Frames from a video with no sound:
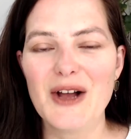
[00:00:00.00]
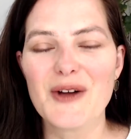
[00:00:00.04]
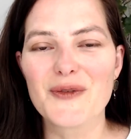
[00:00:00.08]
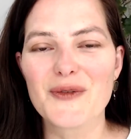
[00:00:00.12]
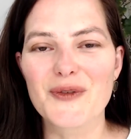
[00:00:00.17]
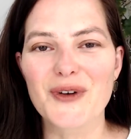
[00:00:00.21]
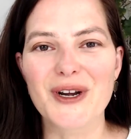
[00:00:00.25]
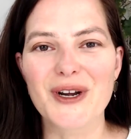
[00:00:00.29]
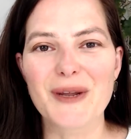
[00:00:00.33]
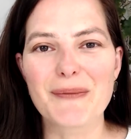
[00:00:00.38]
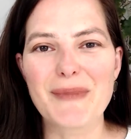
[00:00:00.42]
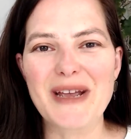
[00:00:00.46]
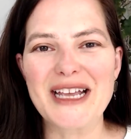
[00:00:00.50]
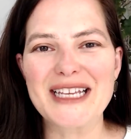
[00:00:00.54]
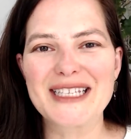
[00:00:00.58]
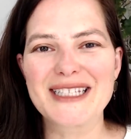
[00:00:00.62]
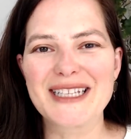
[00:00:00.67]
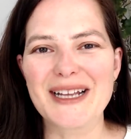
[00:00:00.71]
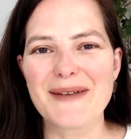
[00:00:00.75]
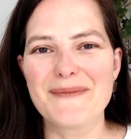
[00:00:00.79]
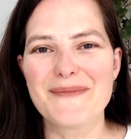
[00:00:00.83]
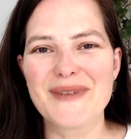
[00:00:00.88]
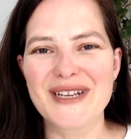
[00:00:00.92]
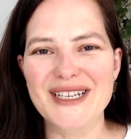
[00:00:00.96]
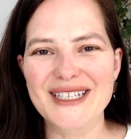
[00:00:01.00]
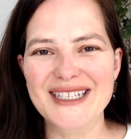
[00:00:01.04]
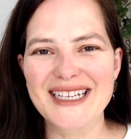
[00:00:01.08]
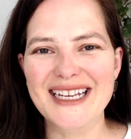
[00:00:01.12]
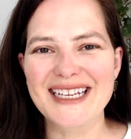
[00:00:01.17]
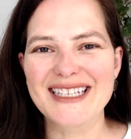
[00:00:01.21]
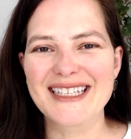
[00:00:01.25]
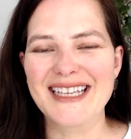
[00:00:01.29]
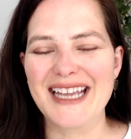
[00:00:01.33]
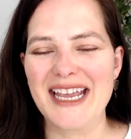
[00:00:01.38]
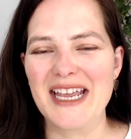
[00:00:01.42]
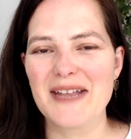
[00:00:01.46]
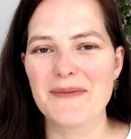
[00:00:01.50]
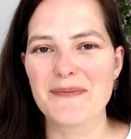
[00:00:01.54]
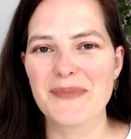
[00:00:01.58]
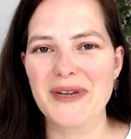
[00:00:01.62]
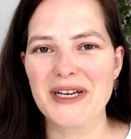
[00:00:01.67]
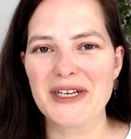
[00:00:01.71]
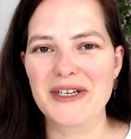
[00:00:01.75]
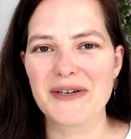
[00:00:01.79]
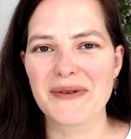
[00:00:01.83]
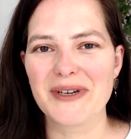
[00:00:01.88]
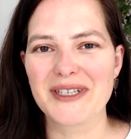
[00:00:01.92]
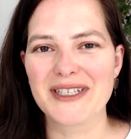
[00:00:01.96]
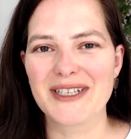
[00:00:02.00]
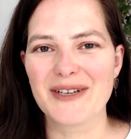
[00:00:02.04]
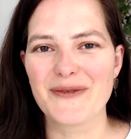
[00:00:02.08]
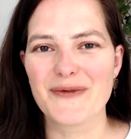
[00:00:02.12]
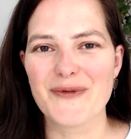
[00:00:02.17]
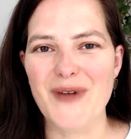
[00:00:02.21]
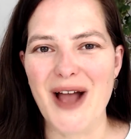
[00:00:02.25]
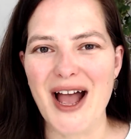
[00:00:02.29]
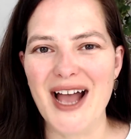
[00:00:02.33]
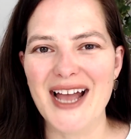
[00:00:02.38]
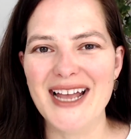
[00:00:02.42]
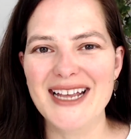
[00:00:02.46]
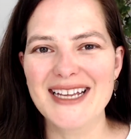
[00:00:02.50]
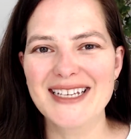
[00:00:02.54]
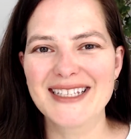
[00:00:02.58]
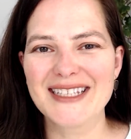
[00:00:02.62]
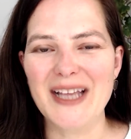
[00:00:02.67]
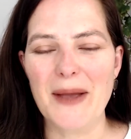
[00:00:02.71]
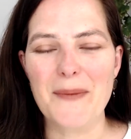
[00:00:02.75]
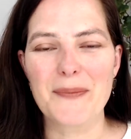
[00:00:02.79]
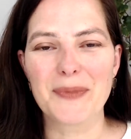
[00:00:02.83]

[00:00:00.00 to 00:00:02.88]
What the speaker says: For the best business and Pinterest advice,